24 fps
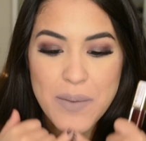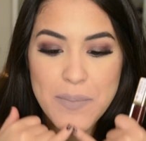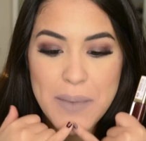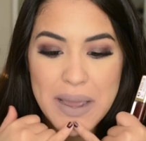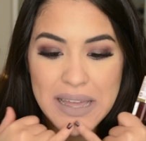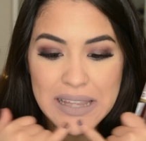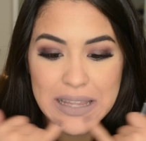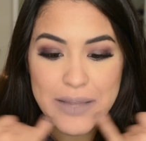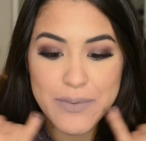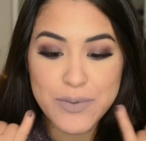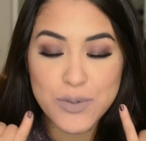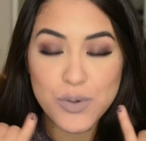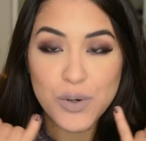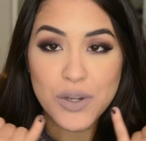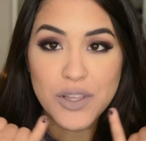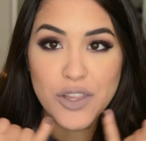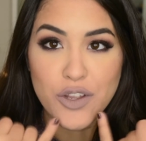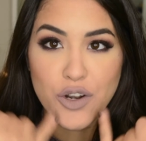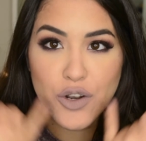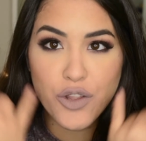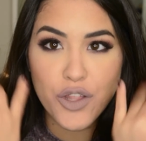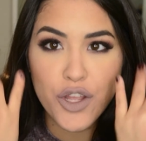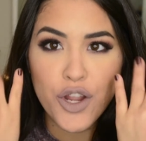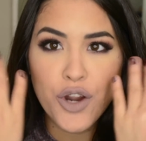my lips were
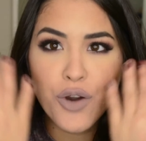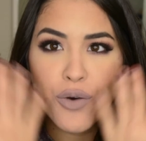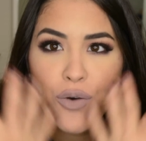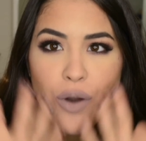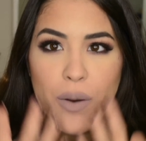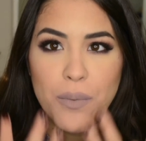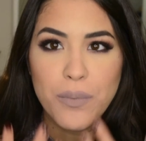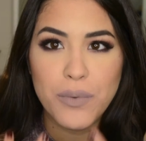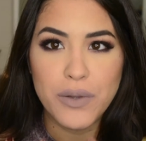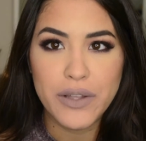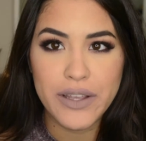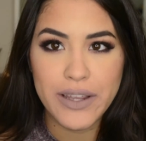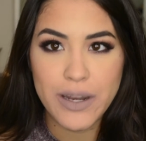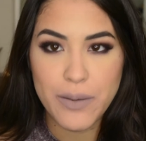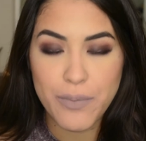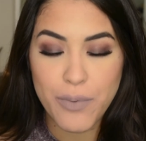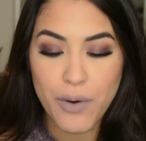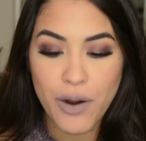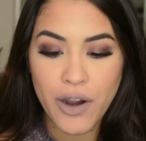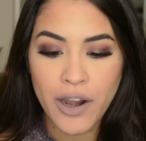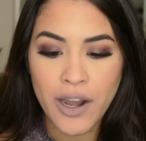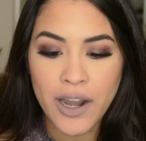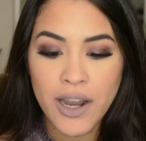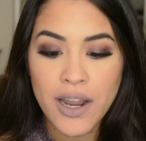literally crumbling
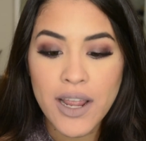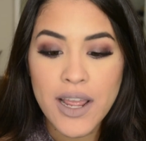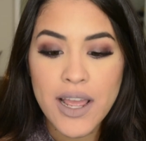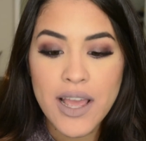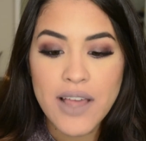apart.